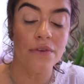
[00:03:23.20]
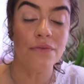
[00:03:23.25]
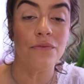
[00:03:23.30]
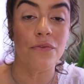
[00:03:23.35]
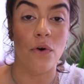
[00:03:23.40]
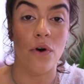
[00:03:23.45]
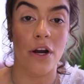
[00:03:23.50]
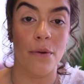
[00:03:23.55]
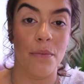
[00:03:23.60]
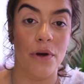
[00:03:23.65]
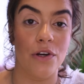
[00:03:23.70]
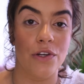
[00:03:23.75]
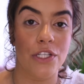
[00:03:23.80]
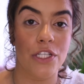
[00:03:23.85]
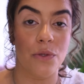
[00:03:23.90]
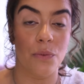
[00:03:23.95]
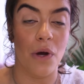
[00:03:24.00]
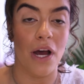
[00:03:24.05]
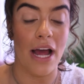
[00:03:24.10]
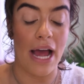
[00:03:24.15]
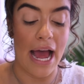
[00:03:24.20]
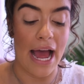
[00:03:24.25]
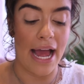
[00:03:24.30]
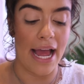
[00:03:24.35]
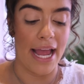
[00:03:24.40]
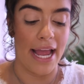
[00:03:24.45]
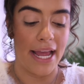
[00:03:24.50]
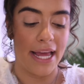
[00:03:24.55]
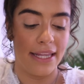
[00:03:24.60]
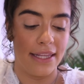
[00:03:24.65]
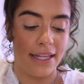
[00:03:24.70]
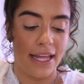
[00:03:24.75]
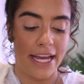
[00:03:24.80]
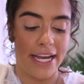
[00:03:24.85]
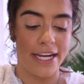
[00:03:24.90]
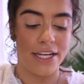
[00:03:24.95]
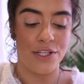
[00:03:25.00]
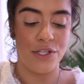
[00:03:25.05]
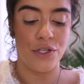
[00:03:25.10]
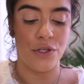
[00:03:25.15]
and foremost, what I
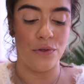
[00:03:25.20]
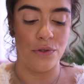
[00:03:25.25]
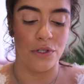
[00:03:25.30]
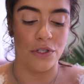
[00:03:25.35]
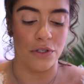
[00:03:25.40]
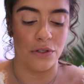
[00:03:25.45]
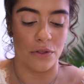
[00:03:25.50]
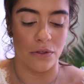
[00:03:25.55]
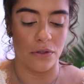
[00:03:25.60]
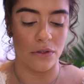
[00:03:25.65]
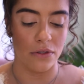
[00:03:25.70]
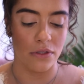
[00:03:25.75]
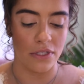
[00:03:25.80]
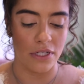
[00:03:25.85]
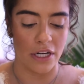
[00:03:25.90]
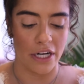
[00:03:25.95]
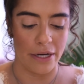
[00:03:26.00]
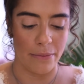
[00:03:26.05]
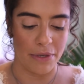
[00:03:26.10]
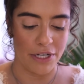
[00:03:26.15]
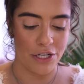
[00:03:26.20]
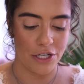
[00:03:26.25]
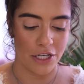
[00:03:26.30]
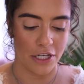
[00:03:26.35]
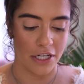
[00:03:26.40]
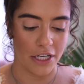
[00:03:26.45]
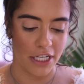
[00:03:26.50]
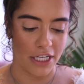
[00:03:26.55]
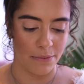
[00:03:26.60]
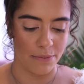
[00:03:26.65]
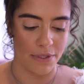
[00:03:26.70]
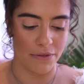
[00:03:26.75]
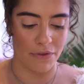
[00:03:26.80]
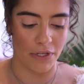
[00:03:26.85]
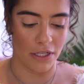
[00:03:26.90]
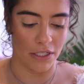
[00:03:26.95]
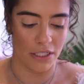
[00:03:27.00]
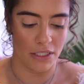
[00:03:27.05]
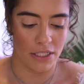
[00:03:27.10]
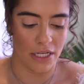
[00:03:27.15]
like to do, sorry, my shirt keeps
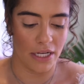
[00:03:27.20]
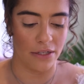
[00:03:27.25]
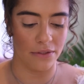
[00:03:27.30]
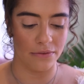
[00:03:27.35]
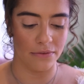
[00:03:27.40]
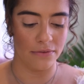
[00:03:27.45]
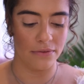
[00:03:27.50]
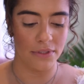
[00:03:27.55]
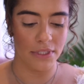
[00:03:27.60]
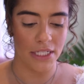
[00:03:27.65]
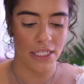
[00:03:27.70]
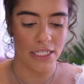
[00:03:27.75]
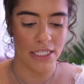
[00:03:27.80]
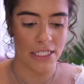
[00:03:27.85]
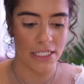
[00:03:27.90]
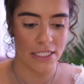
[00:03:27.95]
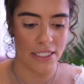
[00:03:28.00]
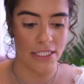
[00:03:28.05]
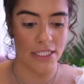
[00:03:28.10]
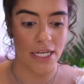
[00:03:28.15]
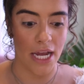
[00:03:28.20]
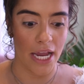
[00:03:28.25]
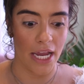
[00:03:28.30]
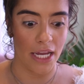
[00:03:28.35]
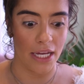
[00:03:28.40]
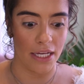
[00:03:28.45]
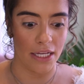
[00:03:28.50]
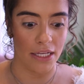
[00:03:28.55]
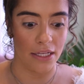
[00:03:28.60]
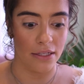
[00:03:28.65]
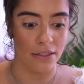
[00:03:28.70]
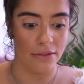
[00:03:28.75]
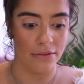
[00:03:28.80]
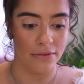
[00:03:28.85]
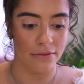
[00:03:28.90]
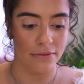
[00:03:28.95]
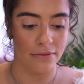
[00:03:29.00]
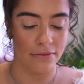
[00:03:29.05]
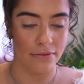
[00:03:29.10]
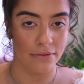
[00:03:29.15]
falling down. Stay.
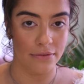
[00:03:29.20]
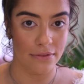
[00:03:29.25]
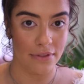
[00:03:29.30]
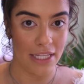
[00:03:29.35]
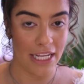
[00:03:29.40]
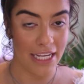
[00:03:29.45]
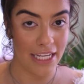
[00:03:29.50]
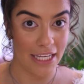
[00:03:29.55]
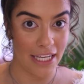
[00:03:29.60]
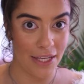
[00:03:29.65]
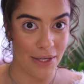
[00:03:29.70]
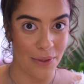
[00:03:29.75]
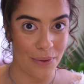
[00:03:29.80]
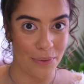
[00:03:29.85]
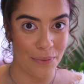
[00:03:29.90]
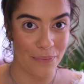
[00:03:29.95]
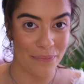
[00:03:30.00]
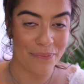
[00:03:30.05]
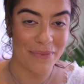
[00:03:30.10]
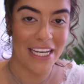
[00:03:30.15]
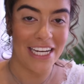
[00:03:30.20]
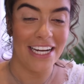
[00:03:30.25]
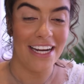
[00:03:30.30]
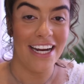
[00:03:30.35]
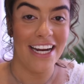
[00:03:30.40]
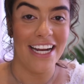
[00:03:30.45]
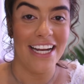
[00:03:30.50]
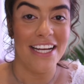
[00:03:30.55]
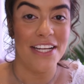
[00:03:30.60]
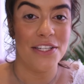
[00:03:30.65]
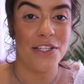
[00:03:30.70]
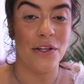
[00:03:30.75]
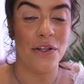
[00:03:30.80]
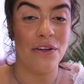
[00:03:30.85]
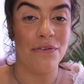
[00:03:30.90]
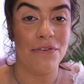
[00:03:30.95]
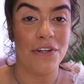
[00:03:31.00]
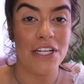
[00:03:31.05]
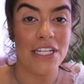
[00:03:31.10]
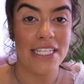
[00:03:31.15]
Thank you. So
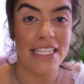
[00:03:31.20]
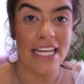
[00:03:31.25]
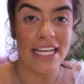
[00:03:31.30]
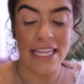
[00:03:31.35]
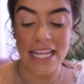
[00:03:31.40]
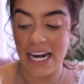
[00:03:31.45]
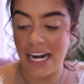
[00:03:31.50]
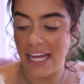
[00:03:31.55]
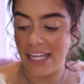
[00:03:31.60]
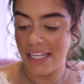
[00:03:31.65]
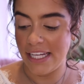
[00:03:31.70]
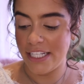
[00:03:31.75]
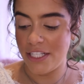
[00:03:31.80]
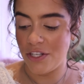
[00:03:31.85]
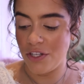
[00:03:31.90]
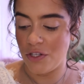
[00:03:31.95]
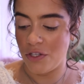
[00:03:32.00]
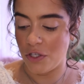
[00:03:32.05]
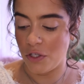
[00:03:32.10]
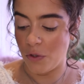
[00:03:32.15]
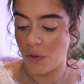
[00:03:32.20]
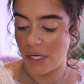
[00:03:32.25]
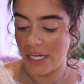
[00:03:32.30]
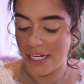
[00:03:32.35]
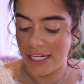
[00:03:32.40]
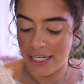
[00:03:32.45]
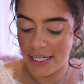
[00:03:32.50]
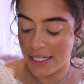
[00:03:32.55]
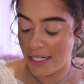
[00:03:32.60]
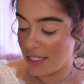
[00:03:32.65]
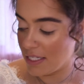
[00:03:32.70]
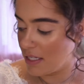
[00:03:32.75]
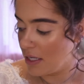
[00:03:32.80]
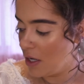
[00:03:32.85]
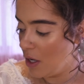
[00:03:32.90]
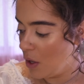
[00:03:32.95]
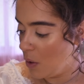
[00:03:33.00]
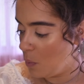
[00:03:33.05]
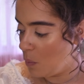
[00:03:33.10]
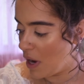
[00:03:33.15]
the first thing that I like to do is
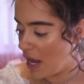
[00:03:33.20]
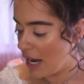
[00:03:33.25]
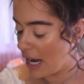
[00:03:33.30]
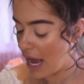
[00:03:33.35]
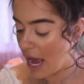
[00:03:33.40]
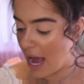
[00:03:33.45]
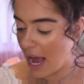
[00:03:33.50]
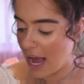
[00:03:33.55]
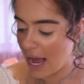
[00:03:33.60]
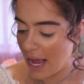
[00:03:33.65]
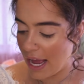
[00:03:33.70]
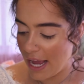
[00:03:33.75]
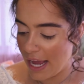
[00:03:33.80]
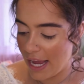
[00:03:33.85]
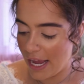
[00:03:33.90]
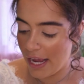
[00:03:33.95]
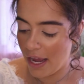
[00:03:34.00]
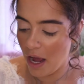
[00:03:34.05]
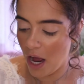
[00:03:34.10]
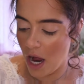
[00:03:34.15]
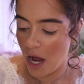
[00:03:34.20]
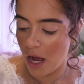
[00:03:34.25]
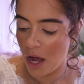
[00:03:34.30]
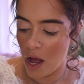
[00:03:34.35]
when I